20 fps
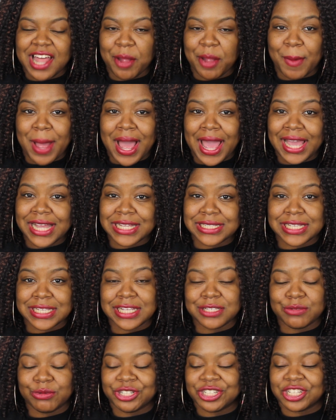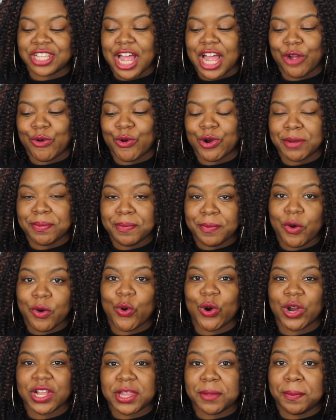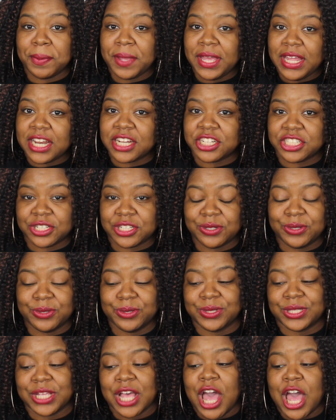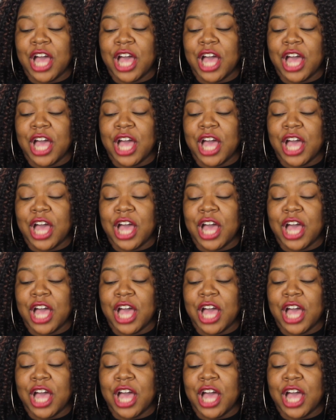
like my Asics, which is like orthopedic shoes.